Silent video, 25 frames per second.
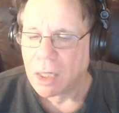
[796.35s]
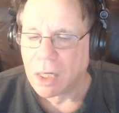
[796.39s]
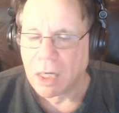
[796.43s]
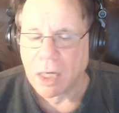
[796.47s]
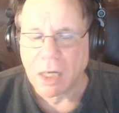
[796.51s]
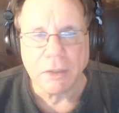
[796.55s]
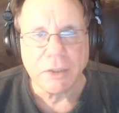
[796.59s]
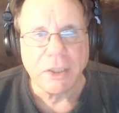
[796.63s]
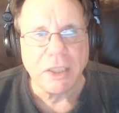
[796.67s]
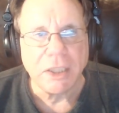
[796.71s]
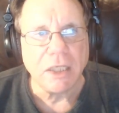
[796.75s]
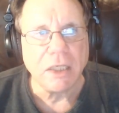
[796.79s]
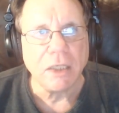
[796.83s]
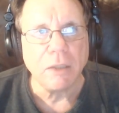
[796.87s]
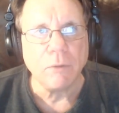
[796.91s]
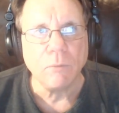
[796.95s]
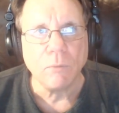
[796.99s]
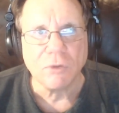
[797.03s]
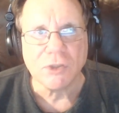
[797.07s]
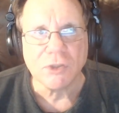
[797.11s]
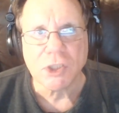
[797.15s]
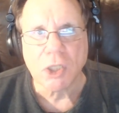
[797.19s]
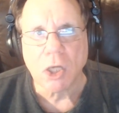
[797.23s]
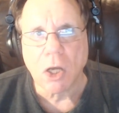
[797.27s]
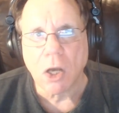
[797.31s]
He was
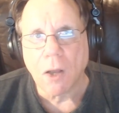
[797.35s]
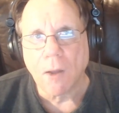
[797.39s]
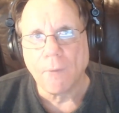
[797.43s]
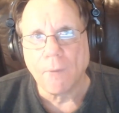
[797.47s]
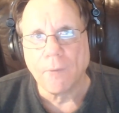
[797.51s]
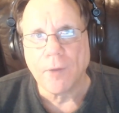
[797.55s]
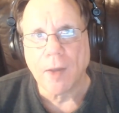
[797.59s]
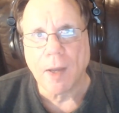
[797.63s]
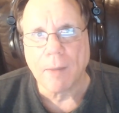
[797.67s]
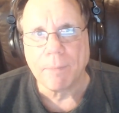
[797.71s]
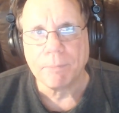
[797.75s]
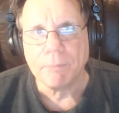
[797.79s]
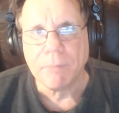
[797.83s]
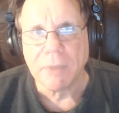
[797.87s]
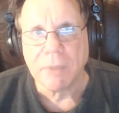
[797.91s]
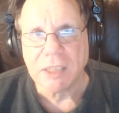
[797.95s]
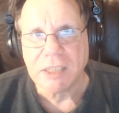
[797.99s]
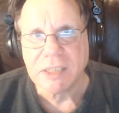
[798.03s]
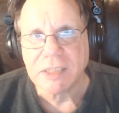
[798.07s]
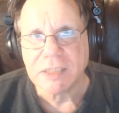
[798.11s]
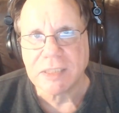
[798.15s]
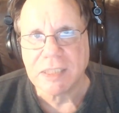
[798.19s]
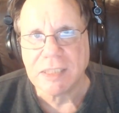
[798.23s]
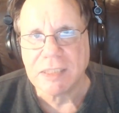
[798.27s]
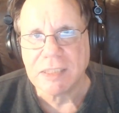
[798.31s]
called up
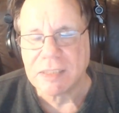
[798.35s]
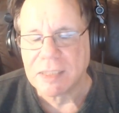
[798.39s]
mid-season